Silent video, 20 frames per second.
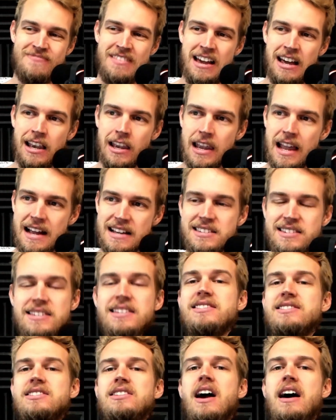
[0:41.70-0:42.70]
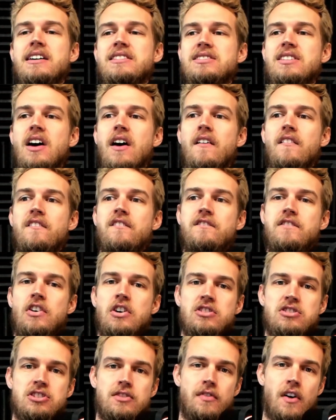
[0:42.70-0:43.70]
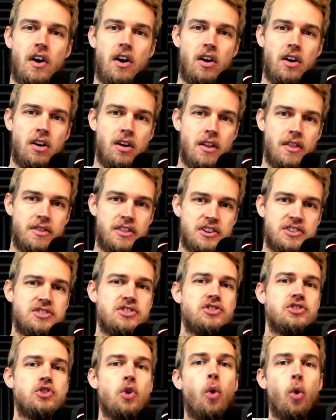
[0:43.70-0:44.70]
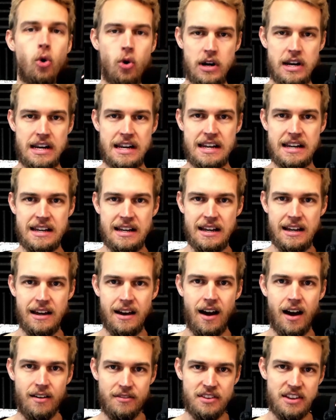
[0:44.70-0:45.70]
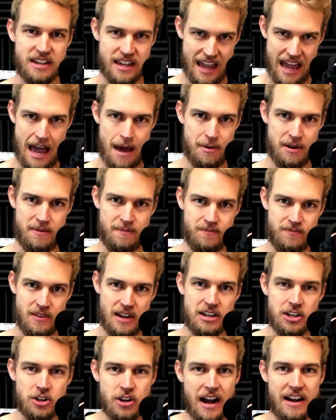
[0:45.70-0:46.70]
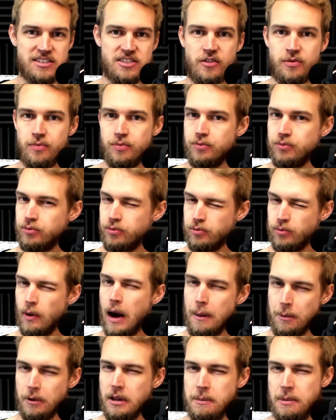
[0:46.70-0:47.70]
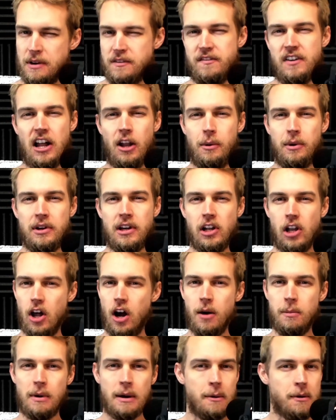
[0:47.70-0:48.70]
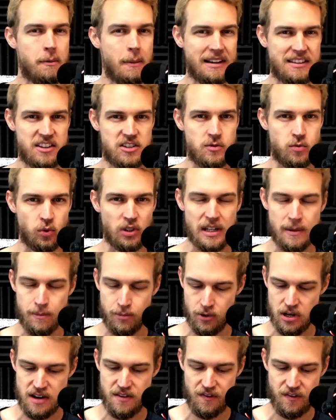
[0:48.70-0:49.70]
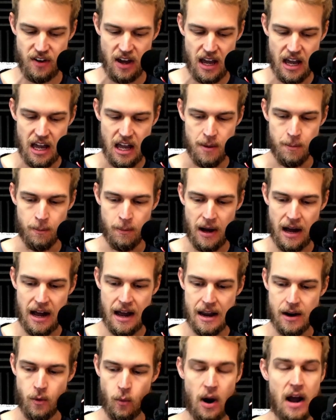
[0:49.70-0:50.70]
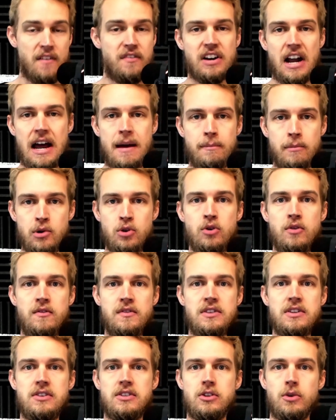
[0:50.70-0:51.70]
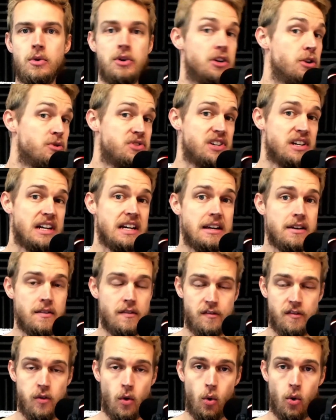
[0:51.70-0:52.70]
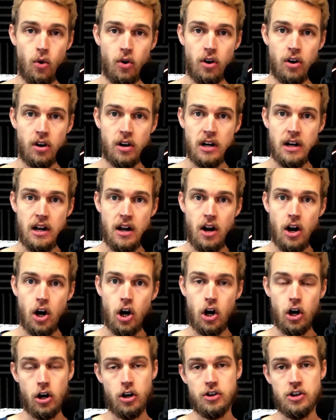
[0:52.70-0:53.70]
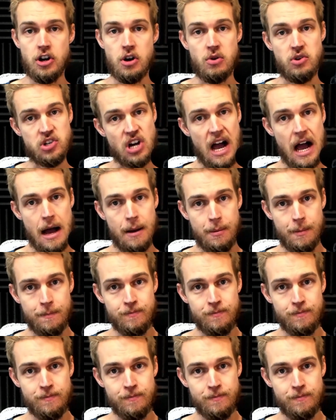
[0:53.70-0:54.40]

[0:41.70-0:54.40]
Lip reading: Let's discuss, first of all, the story of the cabin. And you guys have probably been following along, but I'm going to make this really brief. My wife and I moved to a new city for her new job,